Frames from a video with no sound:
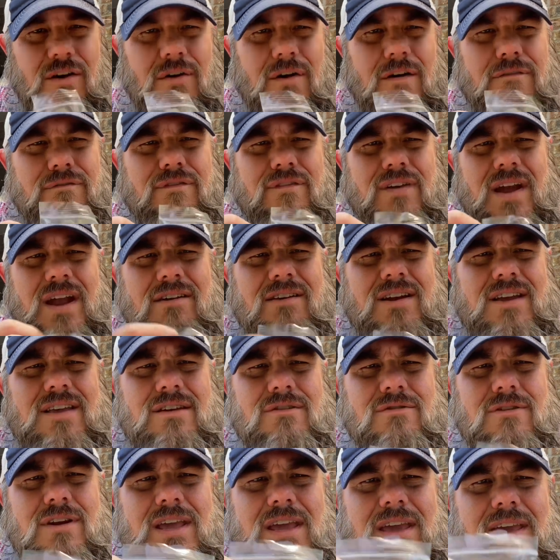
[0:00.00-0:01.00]
very
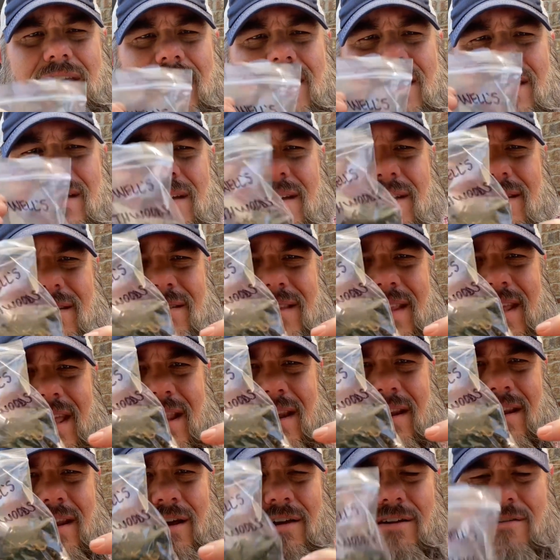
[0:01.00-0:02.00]
unique
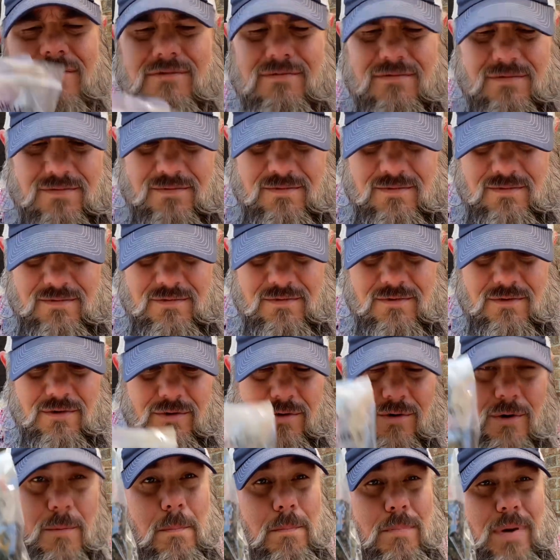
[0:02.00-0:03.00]
10 note.
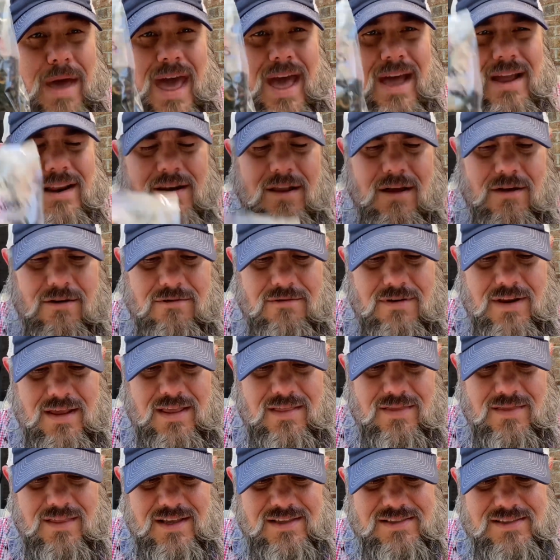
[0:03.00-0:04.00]
Or bag note
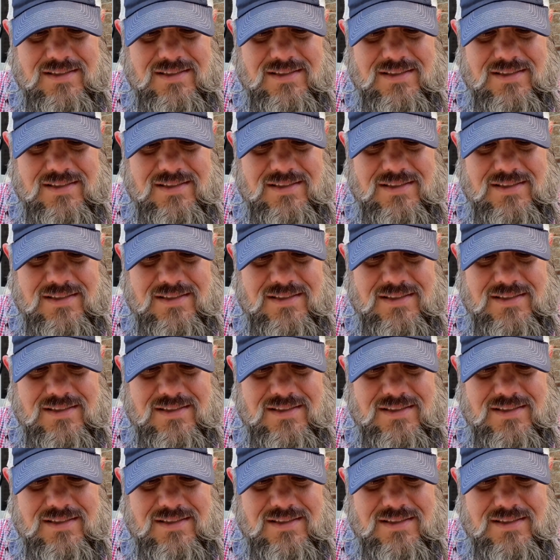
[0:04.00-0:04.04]
in this